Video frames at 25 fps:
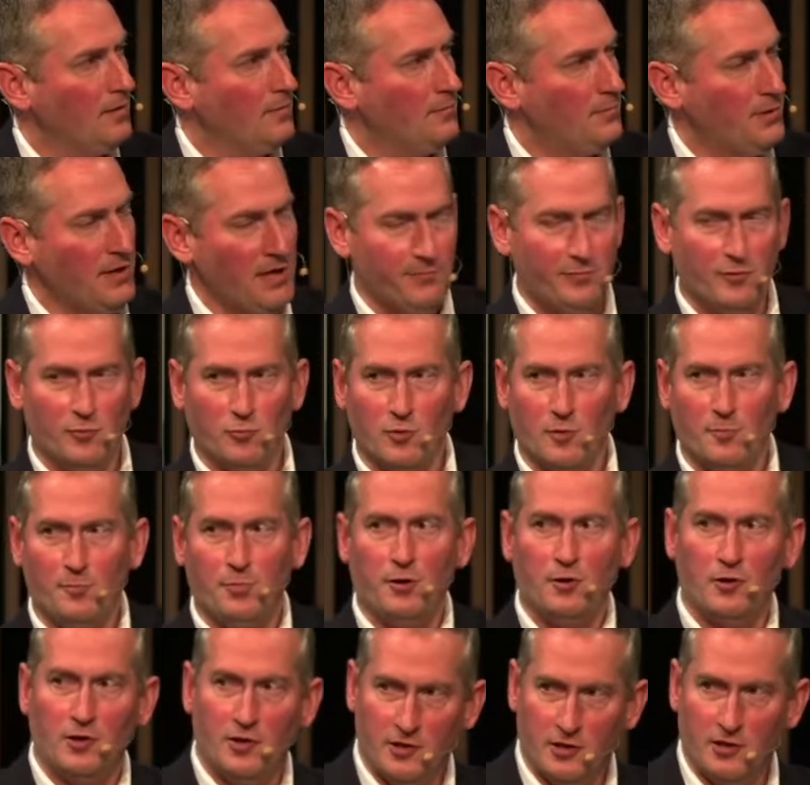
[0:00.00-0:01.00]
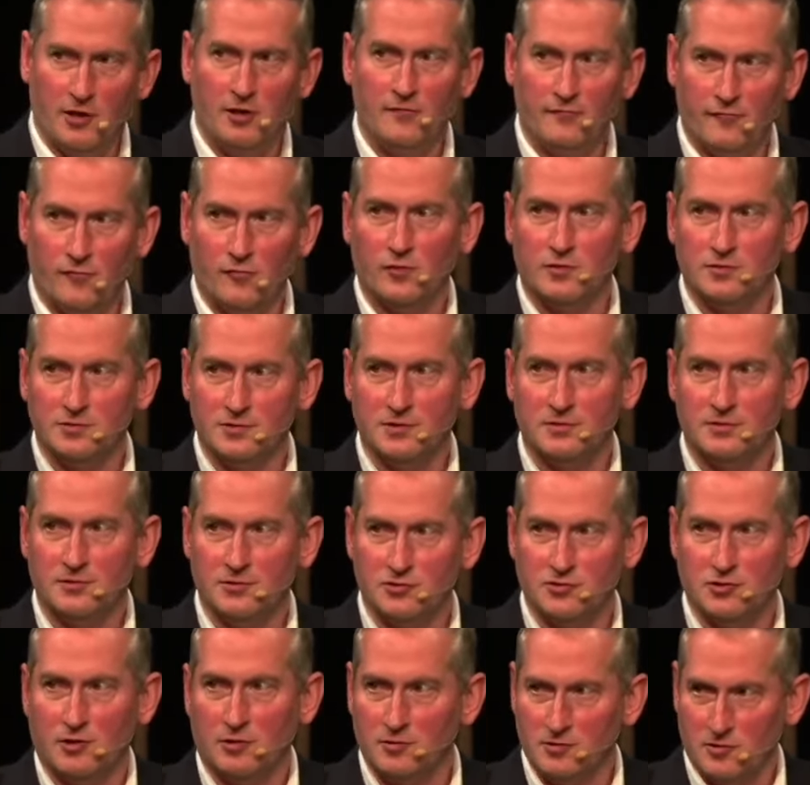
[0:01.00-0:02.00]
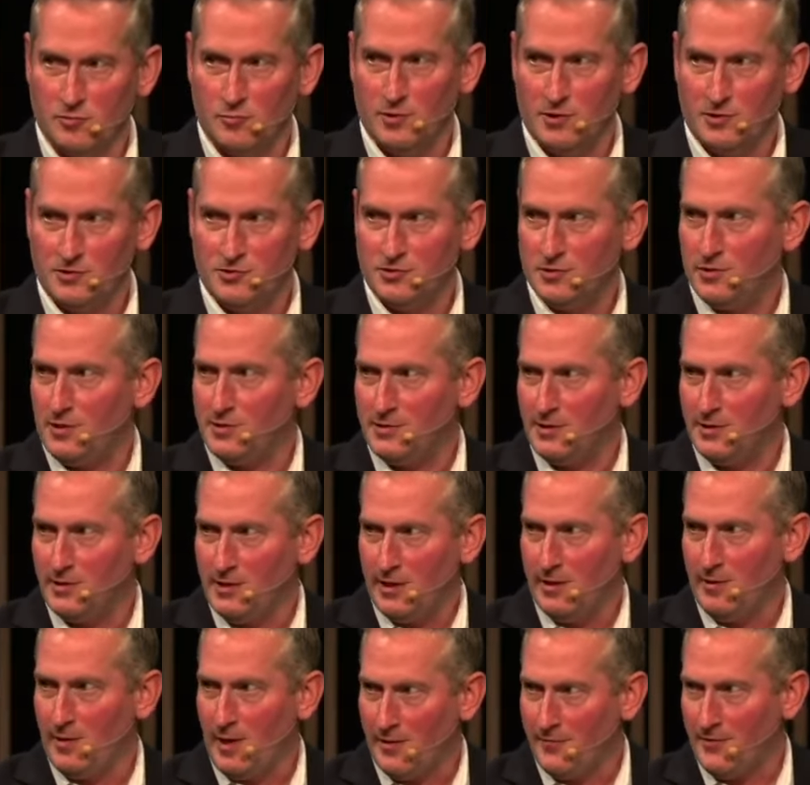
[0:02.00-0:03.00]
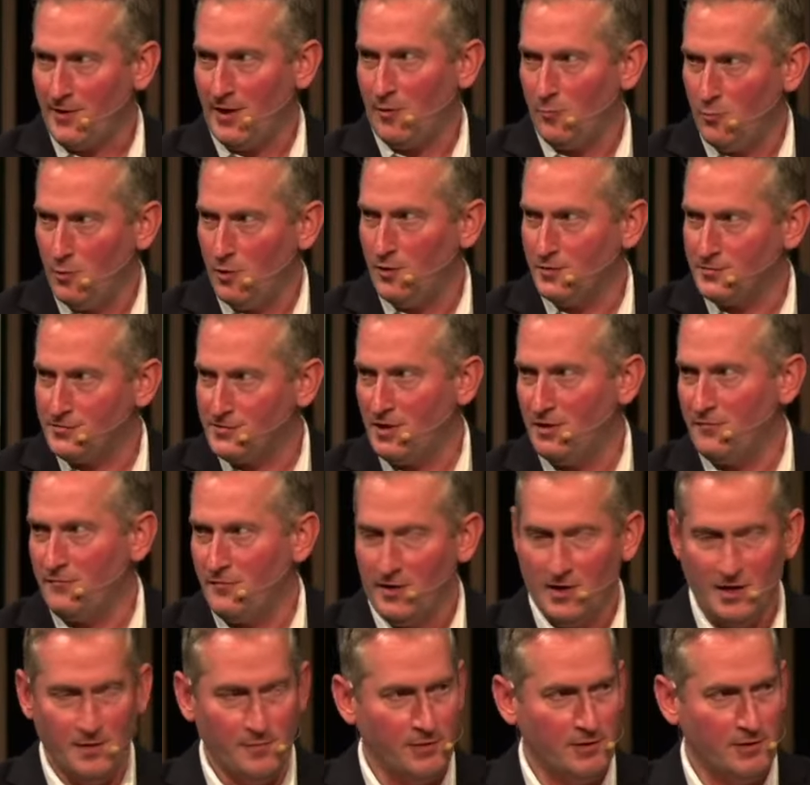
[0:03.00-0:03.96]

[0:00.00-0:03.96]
People were pulling over onto the shoulder, which I don't know how that works over here,